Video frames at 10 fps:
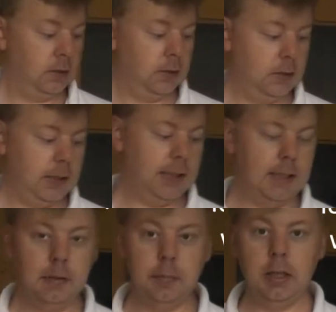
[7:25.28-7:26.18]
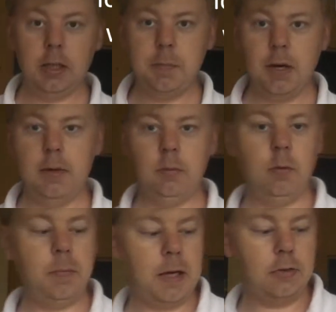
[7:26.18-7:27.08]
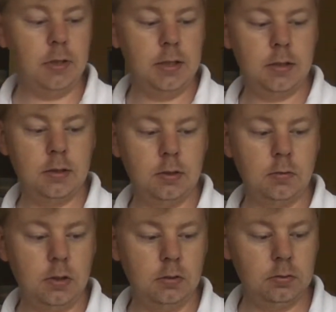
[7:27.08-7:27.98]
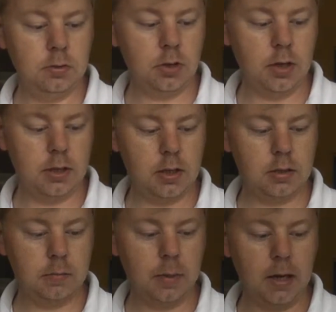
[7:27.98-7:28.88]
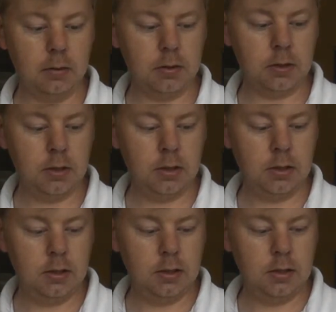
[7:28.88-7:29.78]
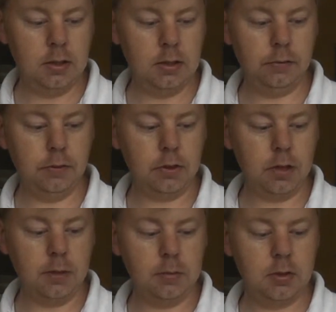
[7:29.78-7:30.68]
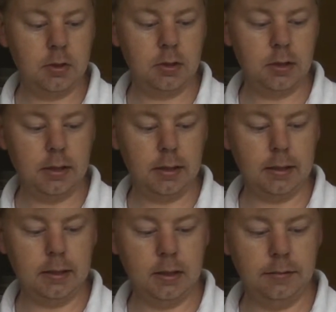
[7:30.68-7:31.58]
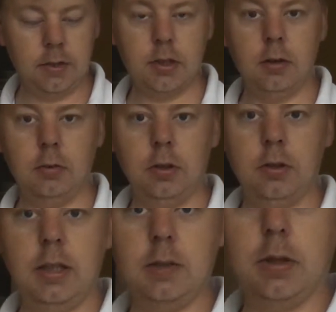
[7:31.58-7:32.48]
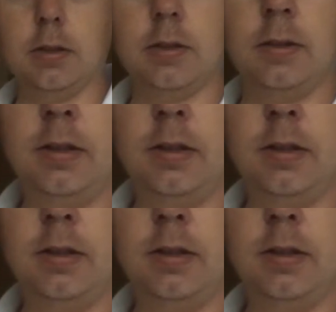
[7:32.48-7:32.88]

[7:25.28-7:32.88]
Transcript: I've been experimenting with batteries as well, sizes and powers and different types, and I've settled on these ones.